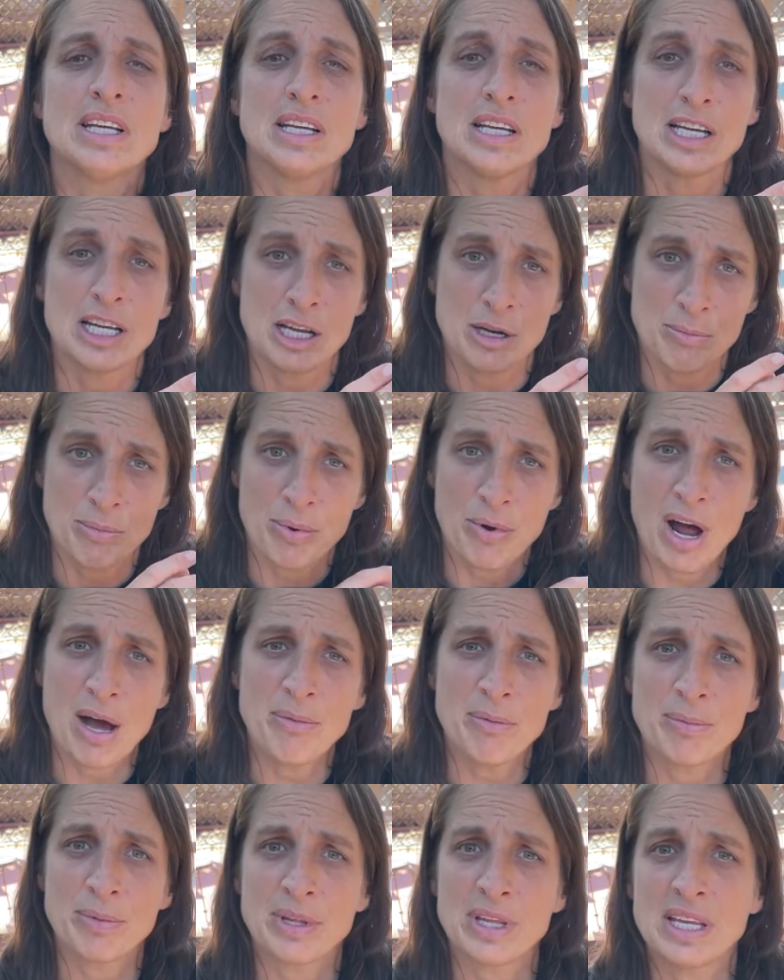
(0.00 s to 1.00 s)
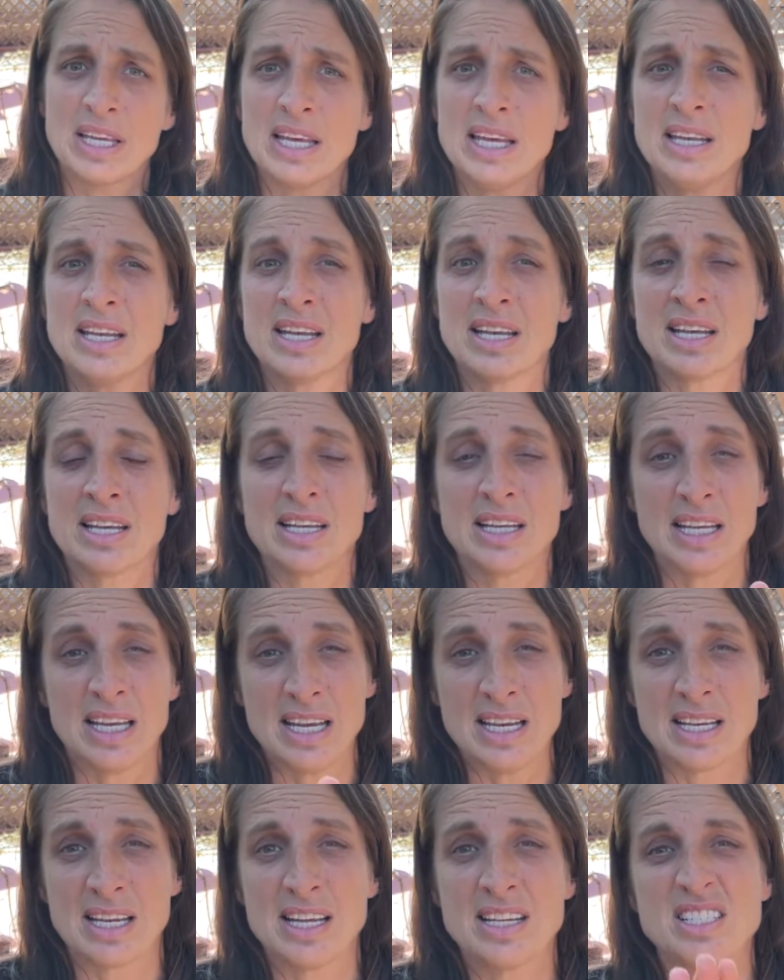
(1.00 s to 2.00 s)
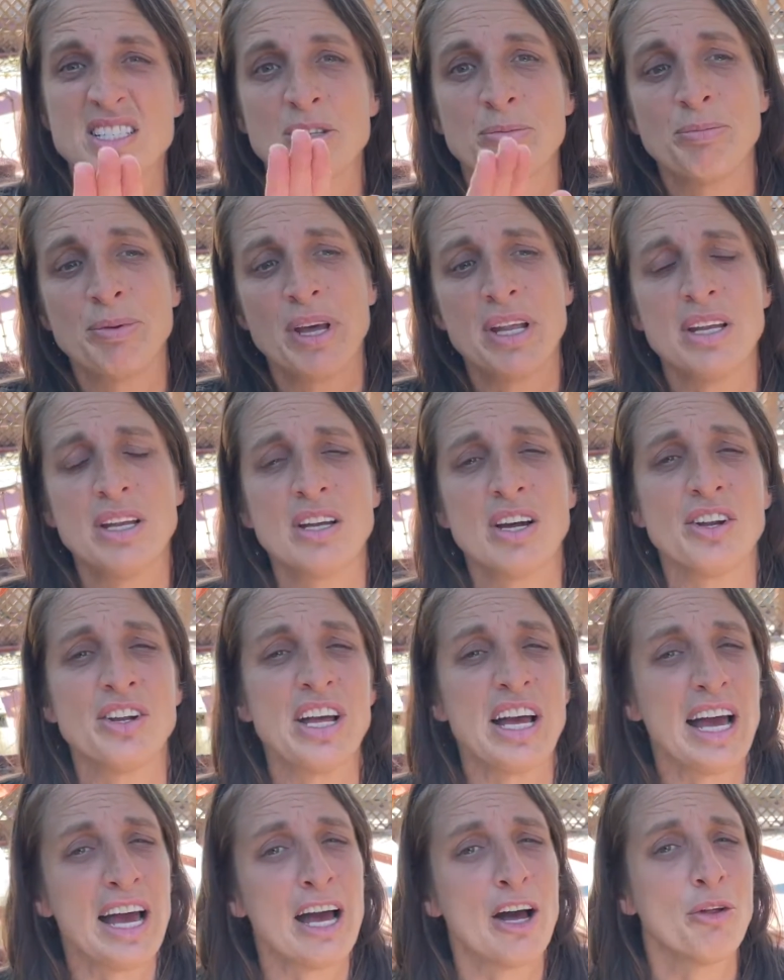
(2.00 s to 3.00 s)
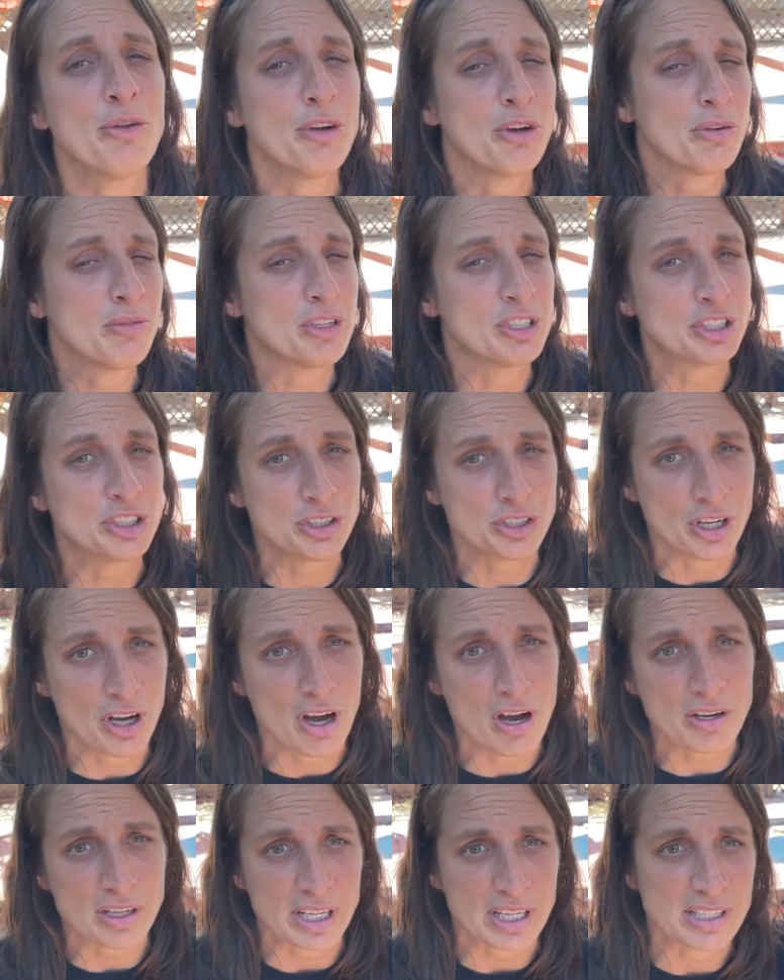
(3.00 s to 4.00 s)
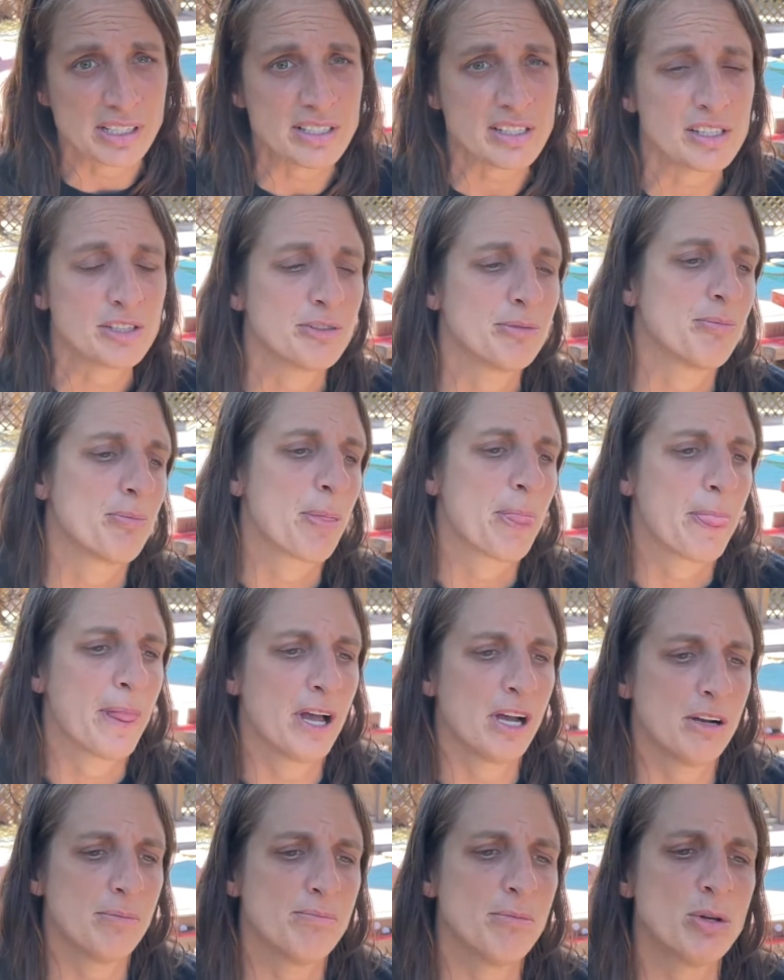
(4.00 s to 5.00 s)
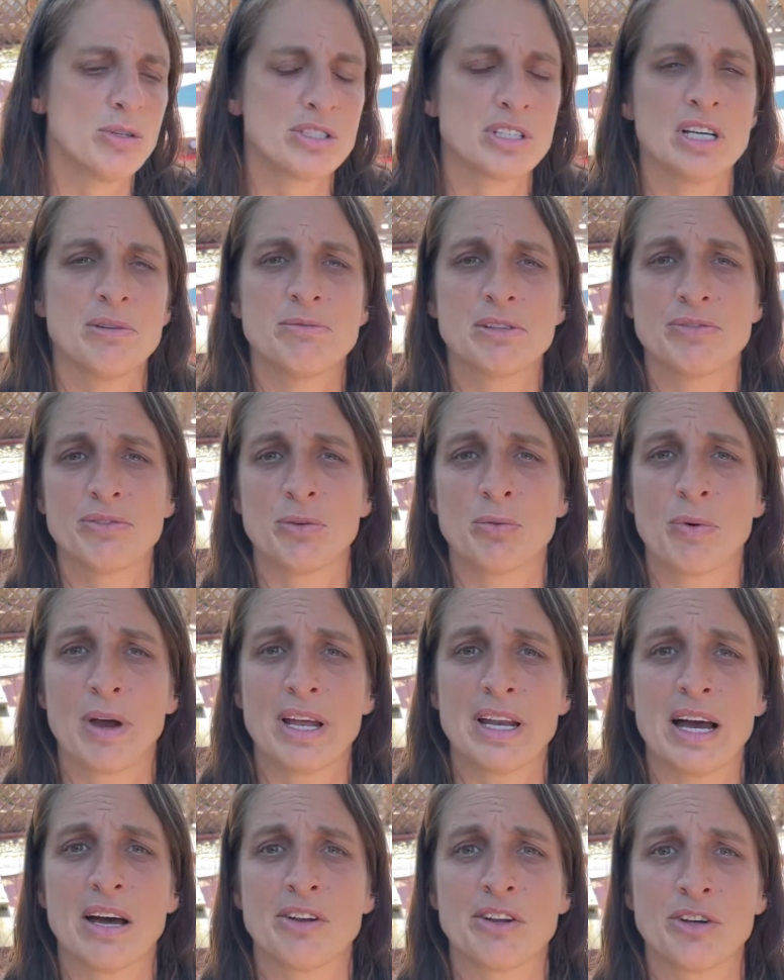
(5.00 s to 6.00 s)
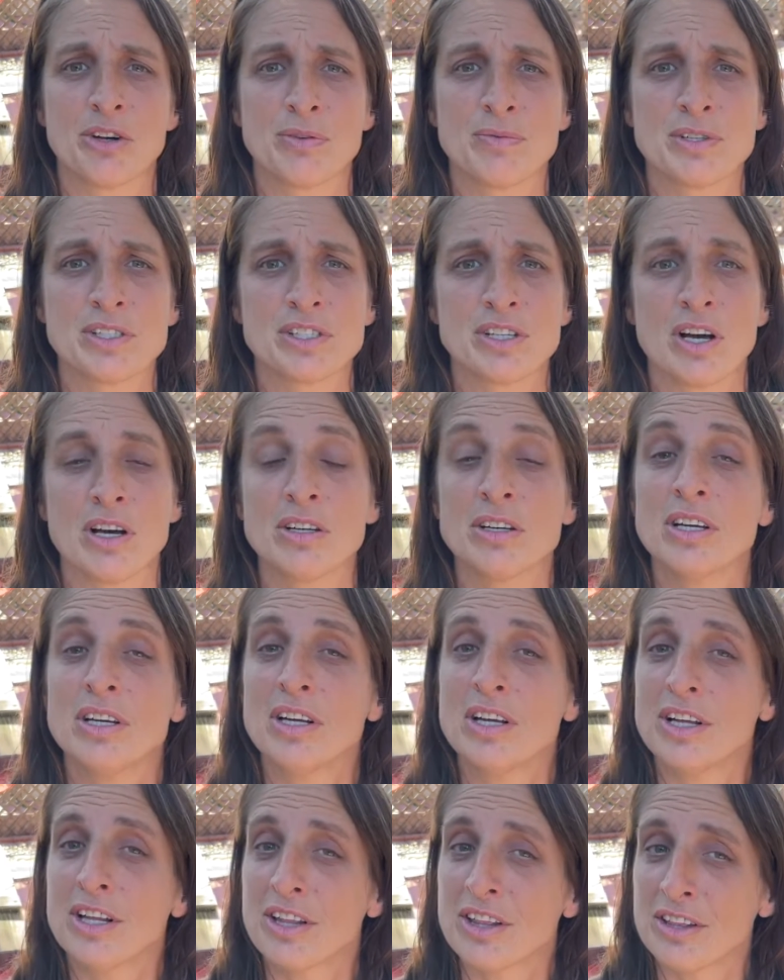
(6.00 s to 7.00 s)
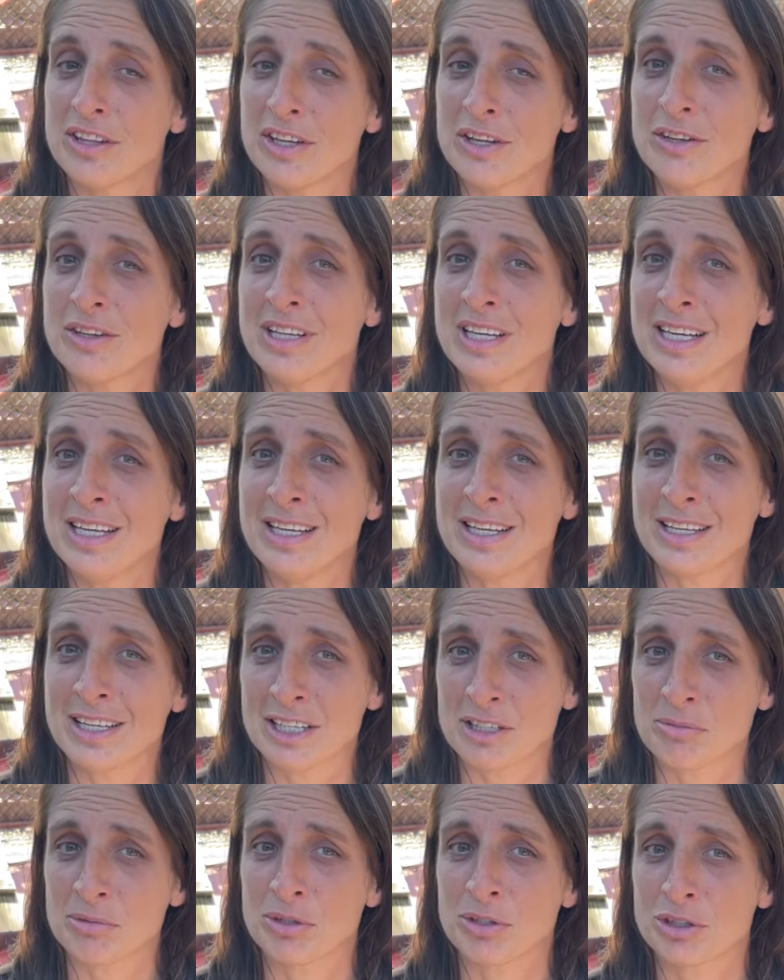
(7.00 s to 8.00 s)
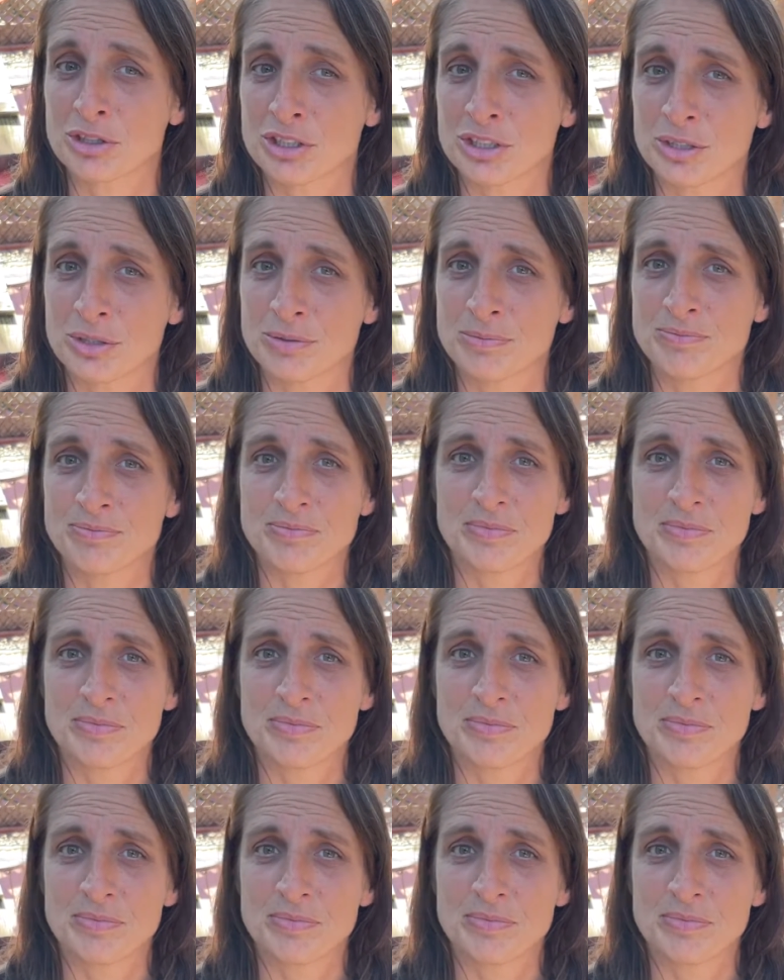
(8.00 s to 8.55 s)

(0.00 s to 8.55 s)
and probably eat it depending on how nervous your dog is. Most times if you wait out a nervous dog, they'll eat a kibble or two.